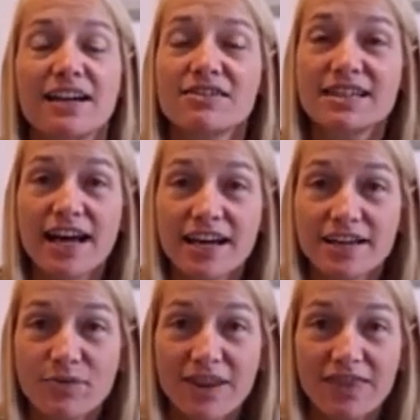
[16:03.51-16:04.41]
And I'll tell
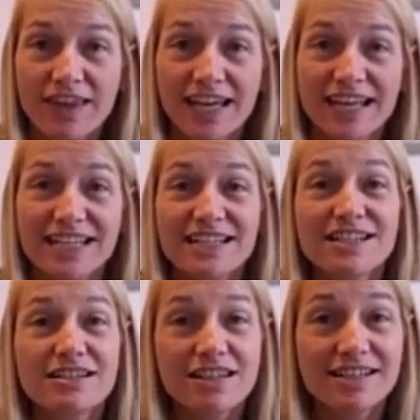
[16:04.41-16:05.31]
you one thing
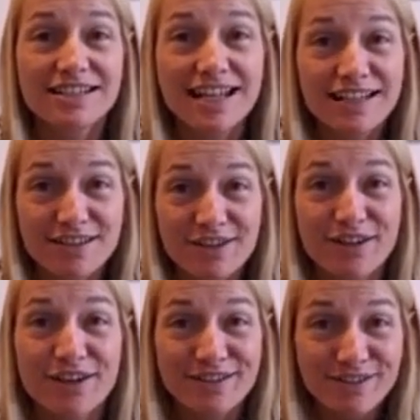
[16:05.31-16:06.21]
sunsets
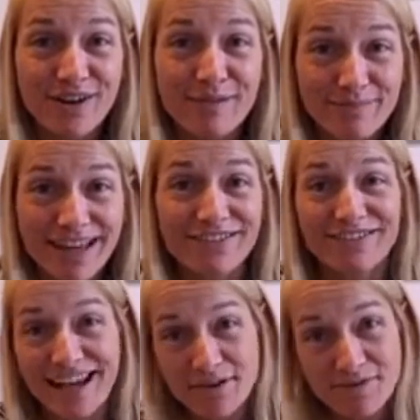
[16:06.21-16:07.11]
look a lot better
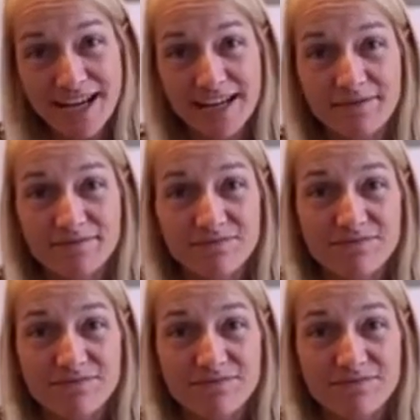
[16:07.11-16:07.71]
that way.